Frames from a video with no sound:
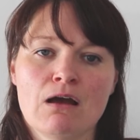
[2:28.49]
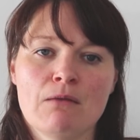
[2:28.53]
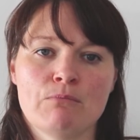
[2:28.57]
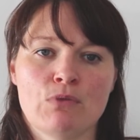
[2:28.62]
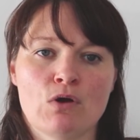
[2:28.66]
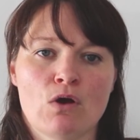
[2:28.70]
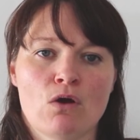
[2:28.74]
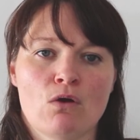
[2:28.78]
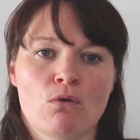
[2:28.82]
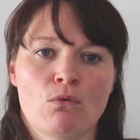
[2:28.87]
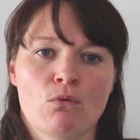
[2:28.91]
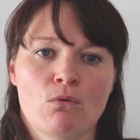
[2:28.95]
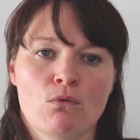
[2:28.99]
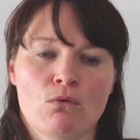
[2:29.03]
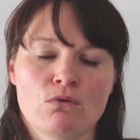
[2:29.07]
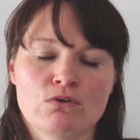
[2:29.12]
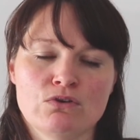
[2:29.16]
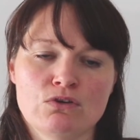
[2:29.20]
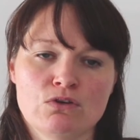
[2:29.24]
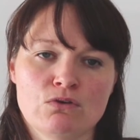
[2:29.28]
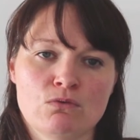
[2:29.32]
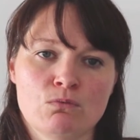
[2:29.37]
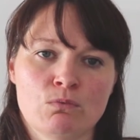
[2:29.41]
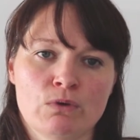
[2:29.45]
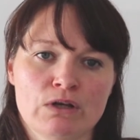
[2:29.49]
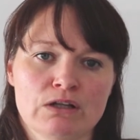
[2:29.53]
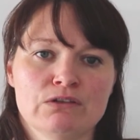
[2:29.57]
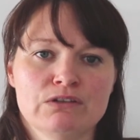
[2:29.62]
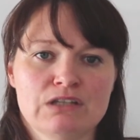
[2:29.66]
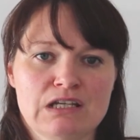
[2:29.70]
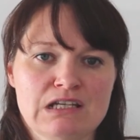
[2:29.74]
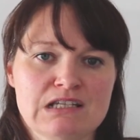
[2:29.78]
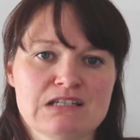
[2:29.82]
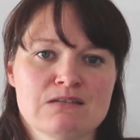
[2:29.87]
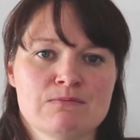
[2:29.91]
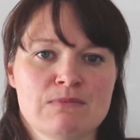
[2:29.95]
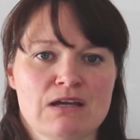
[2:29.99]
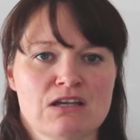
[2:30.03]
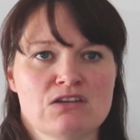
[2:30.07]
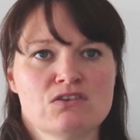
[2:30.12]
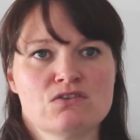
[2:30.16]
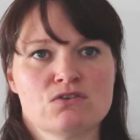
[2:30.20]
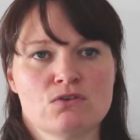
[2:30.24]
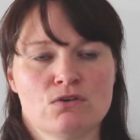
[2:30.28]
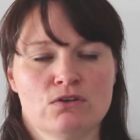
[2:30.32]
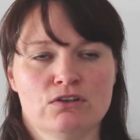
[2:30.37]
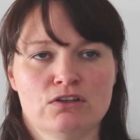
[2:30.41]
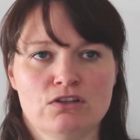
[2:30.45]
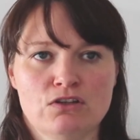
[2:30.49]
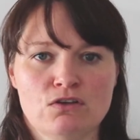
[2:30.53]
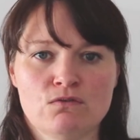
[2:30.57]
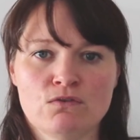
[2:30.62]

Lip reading: but you will need to make sure that